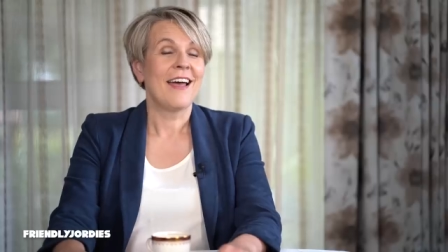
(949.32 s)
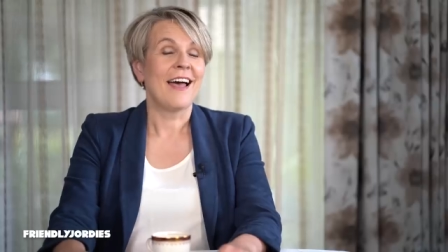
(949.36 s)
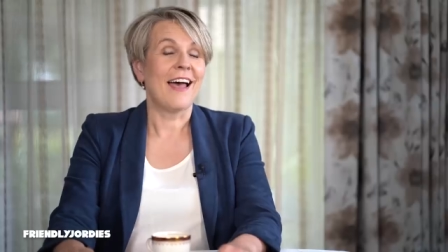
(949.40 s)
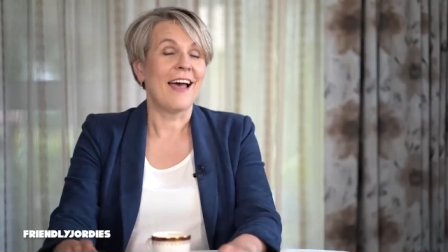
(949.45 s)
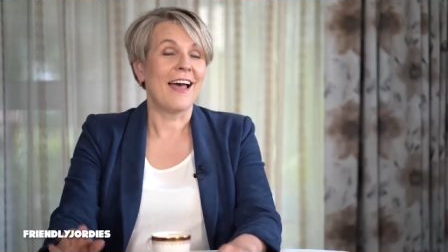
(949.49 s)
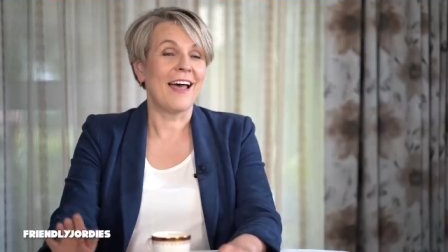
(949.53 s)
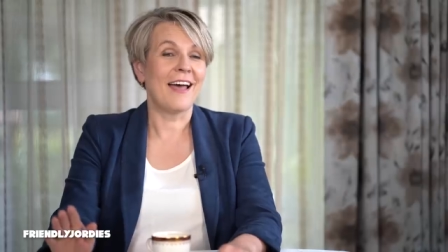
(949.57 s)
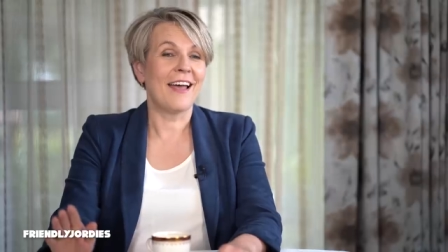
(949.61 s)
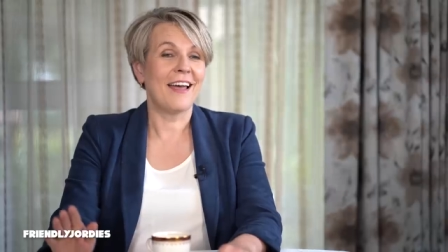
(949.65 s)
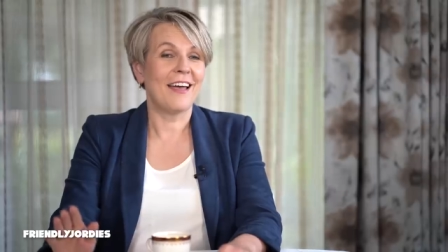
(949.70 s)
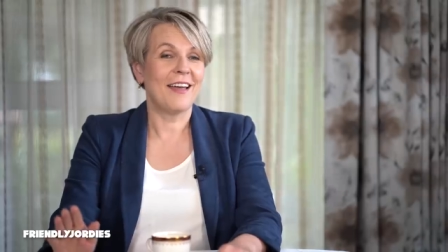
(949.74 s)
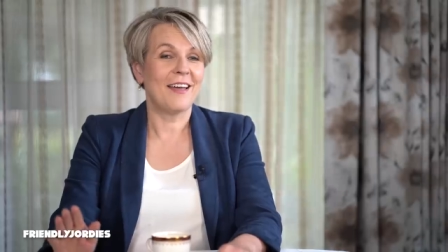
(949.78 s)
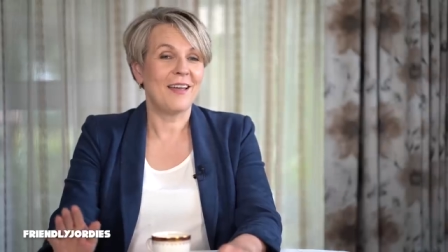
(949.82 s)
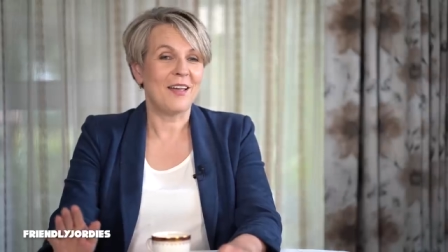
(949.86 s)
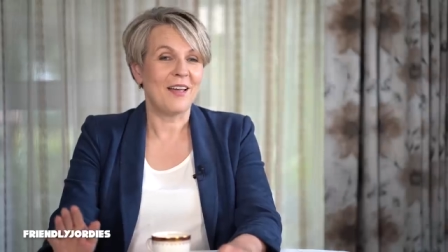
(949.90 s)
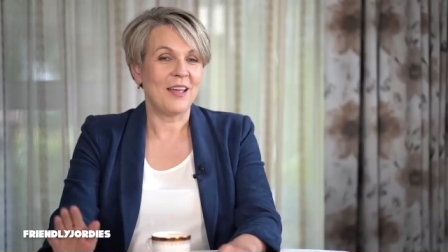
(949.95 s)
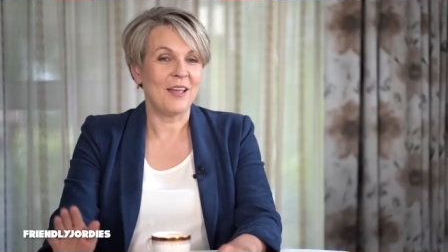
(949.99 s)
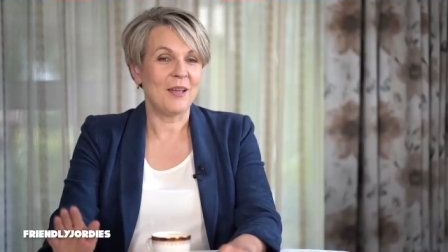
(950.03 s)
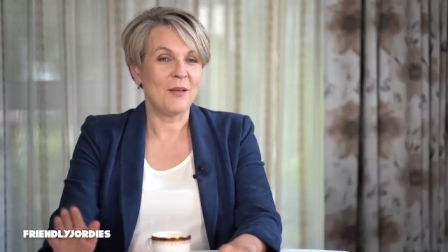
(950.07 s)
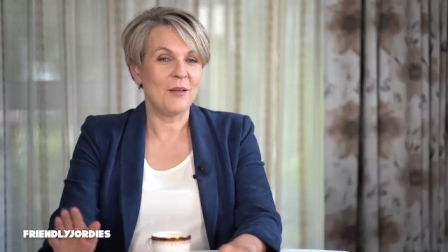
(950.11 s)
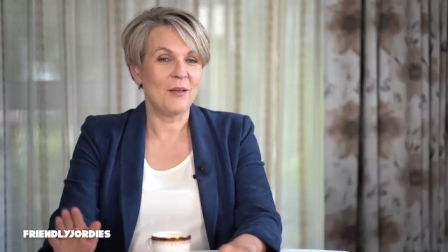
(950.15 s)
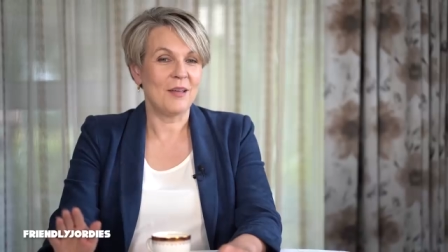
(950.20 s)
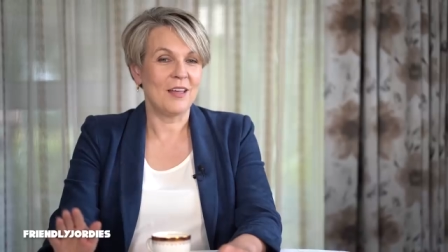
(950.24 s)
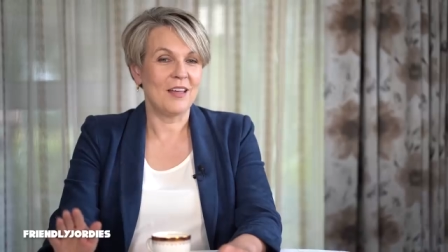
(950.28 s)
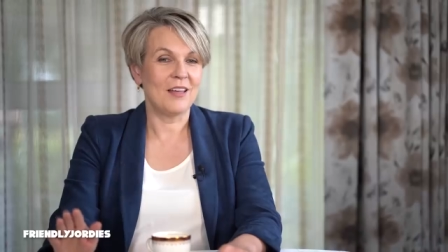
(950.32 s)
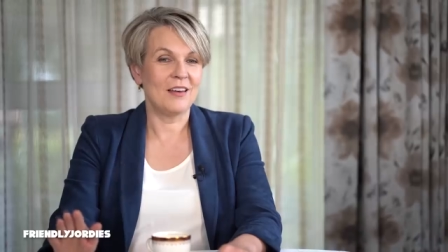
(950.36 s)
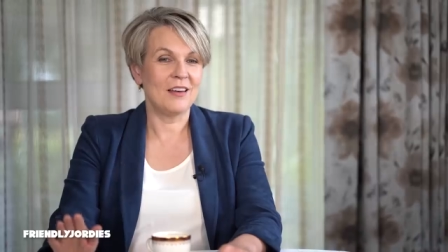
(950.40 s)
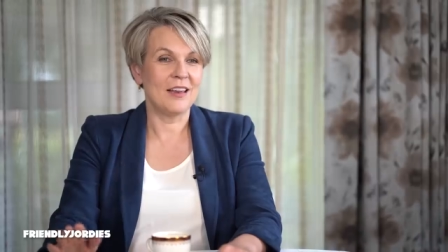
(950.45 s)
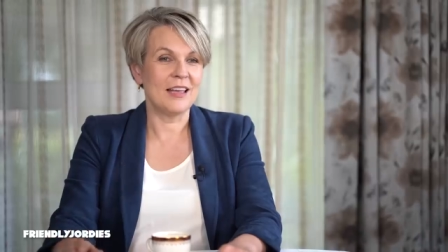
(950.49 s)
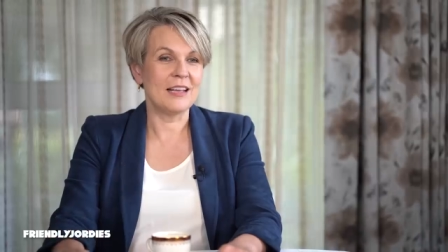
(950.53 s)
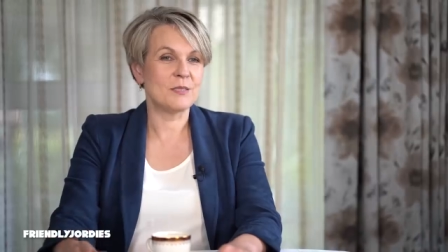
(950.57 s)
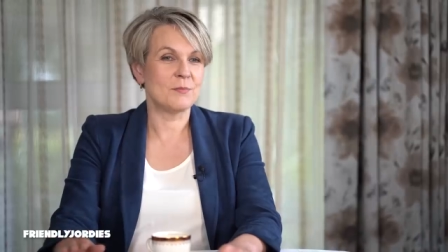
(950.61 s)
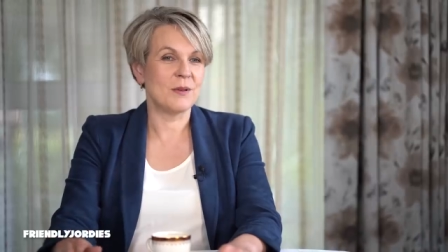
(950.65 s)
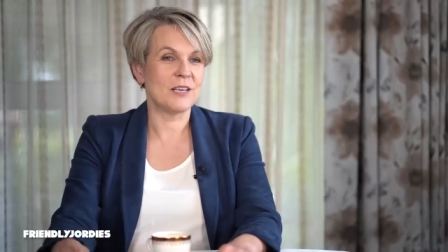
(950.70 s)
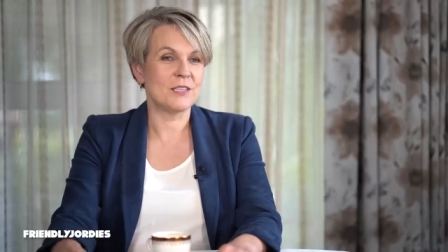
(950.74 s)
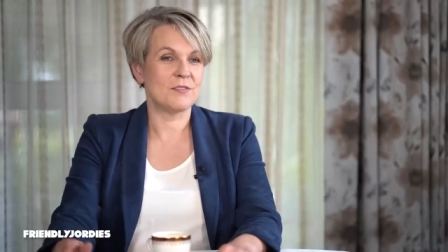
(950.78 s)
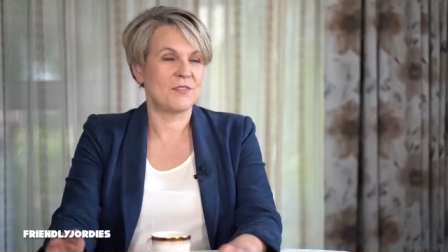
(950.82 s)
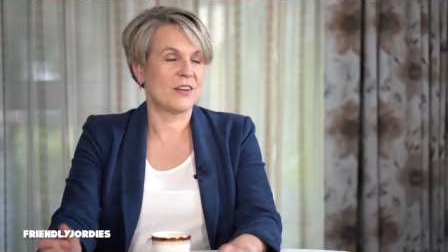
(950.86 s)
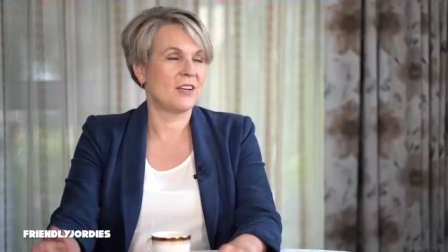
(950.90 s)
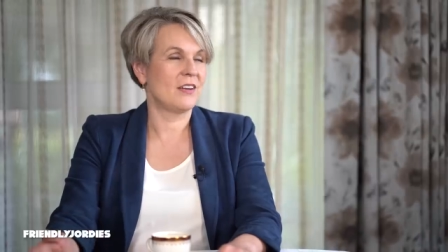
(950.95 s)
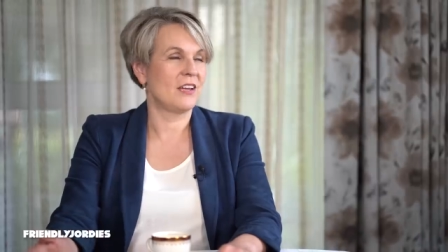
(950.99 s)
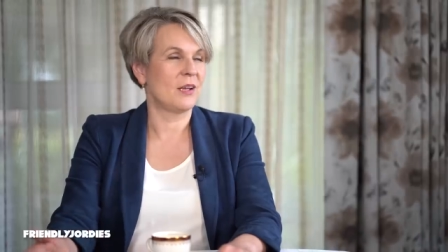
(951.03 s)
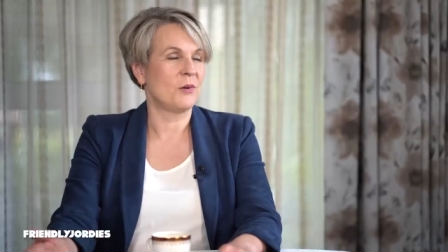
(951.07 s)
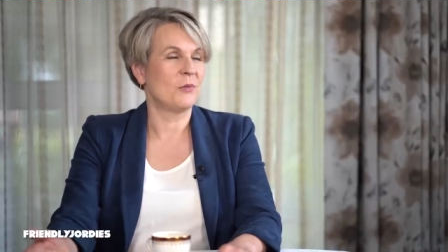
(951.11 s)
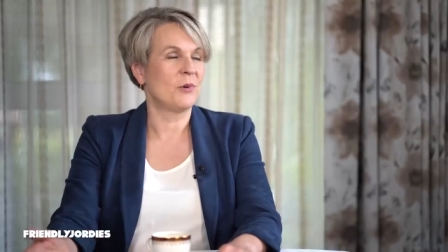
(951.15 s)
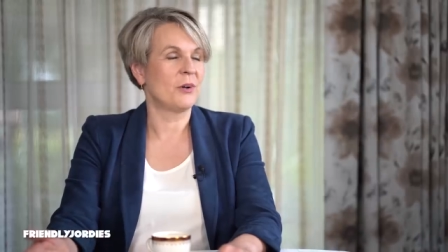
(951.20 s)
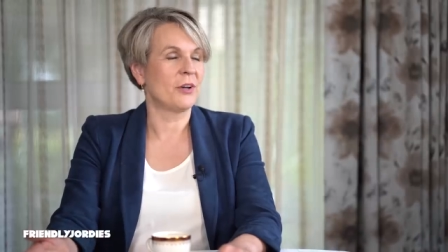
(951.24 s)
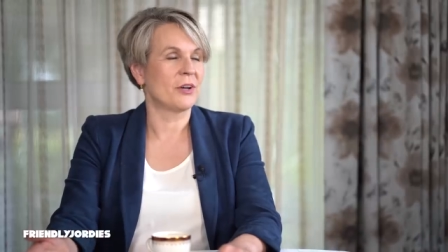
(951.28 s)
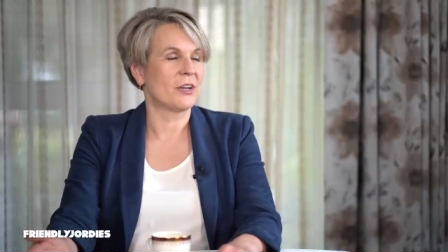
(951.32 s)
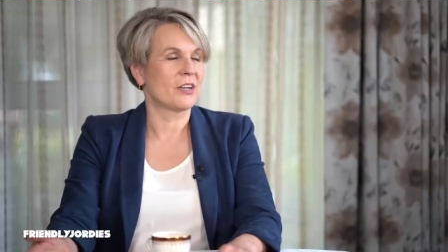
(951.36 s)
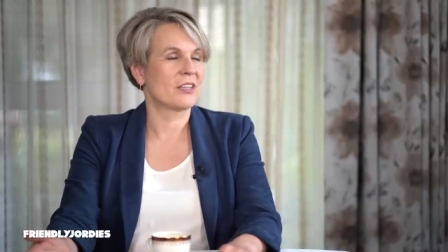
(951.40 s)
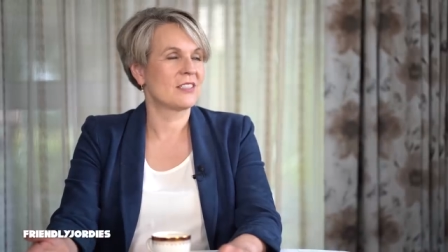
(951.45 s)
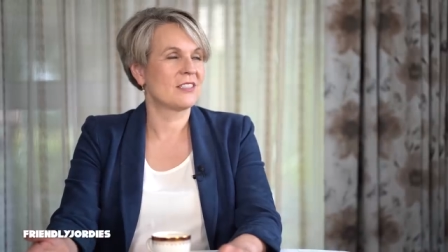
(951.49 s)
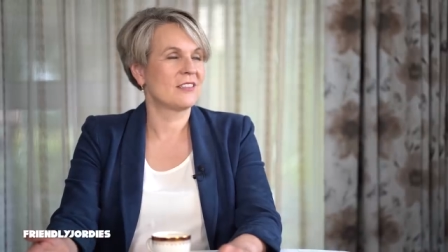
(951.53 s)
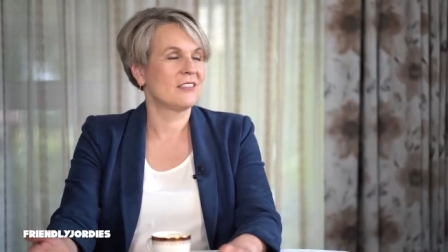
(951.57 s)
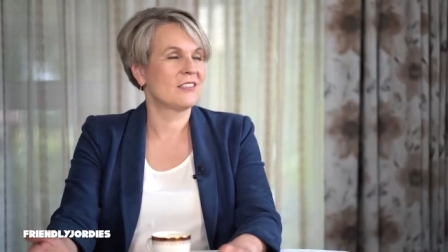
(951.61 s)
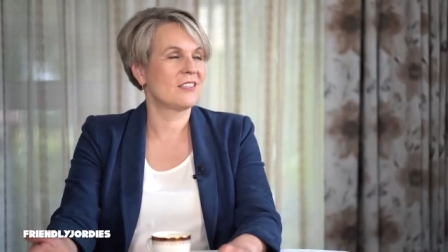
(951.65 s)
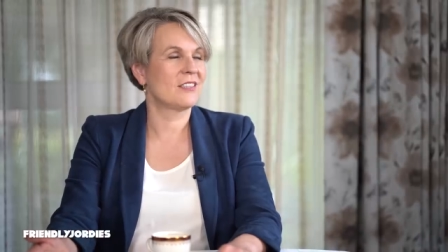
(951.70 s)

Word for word: uh, needs based funding works.